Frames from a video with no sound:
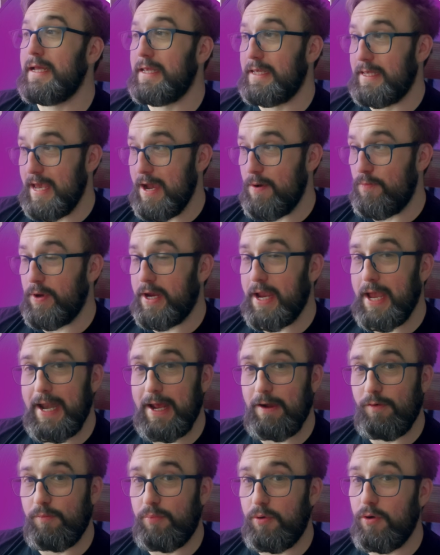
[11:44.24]
yeah, we get an
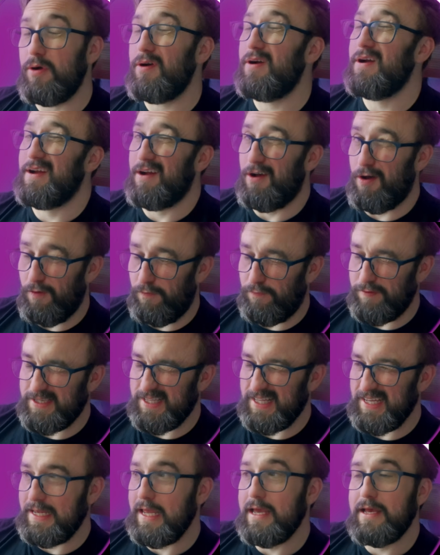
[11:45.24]
output.
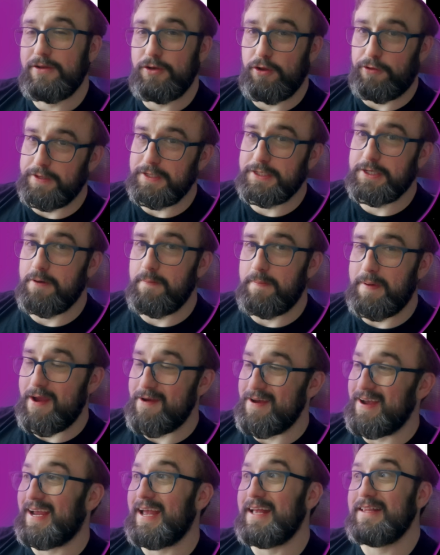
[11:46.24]
Obviously, nothing to
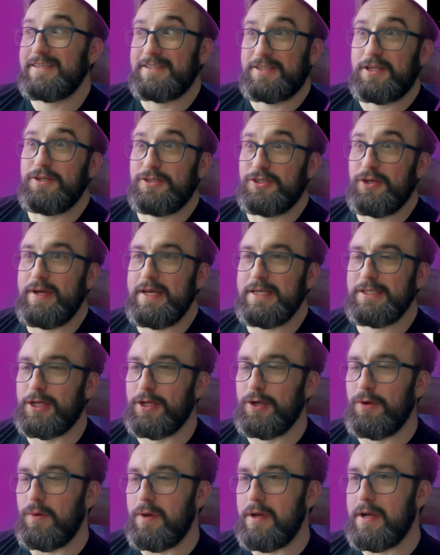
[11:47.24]
compare it against, so it is
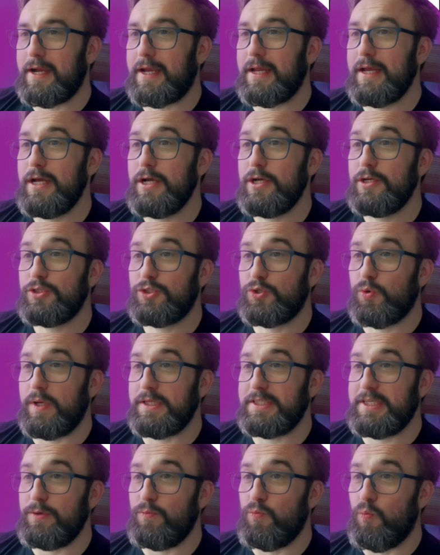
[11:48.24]
going to work.
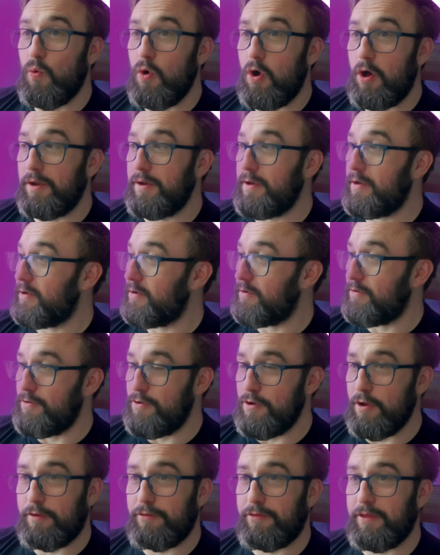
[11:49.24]
21,
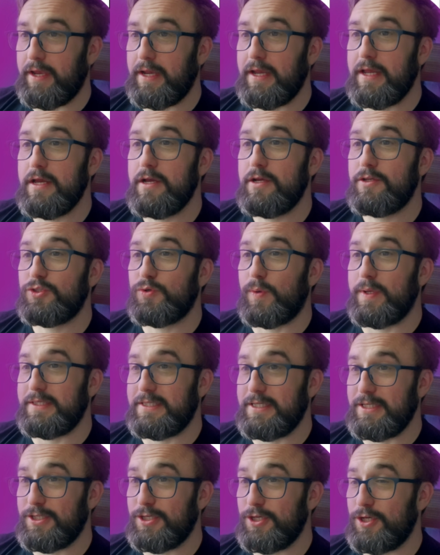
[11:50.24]
nothing.
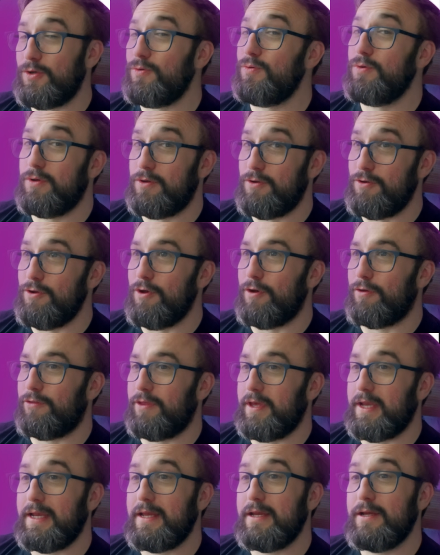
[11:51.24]
22,
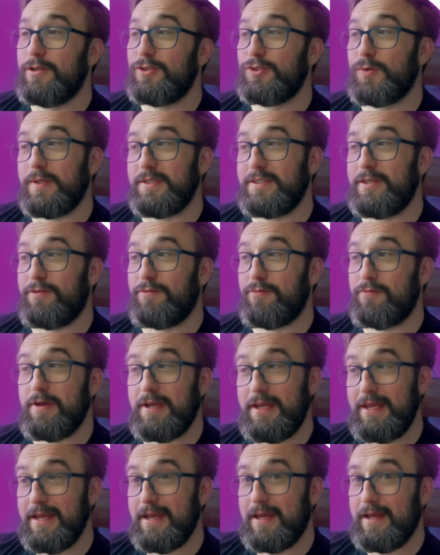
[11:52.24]
nothing.
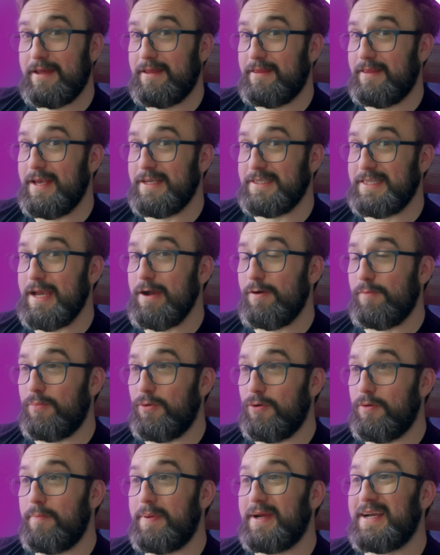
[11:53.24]
23, there's the
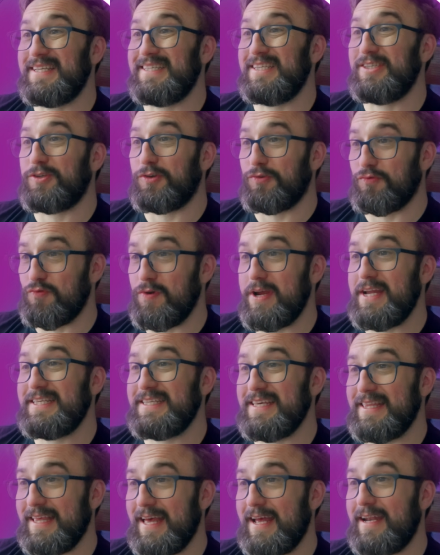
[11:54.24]
output because it's
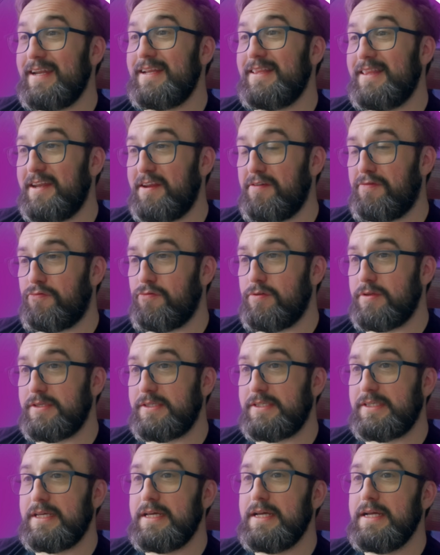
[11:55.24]
greater than the
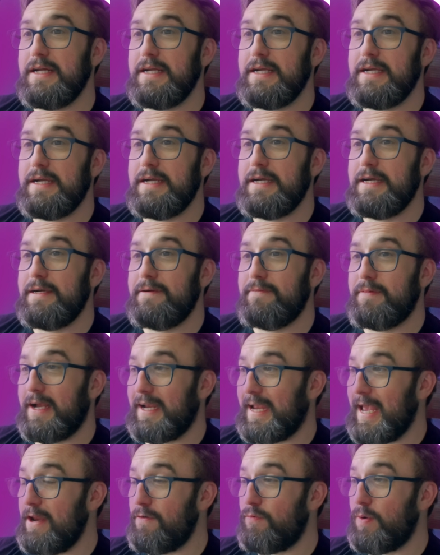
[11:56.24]
difference.
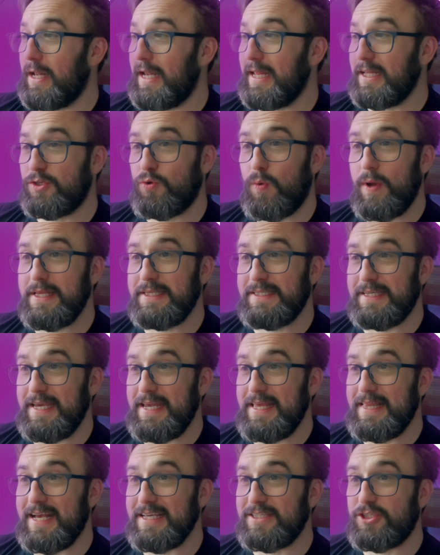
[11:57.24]
Again, if we click
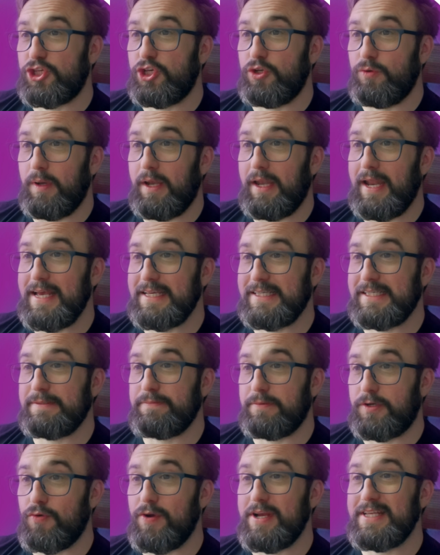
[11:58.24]
20, that's 2 less,
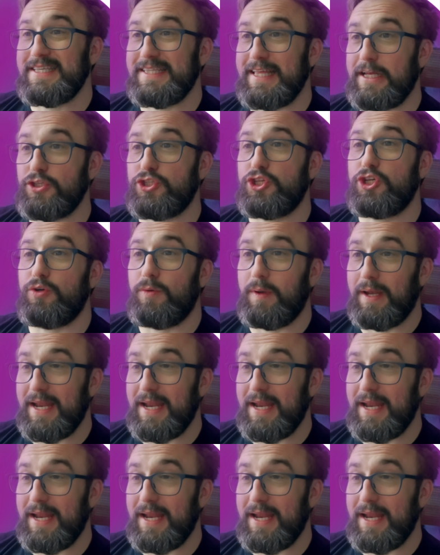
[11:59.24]
greater than 2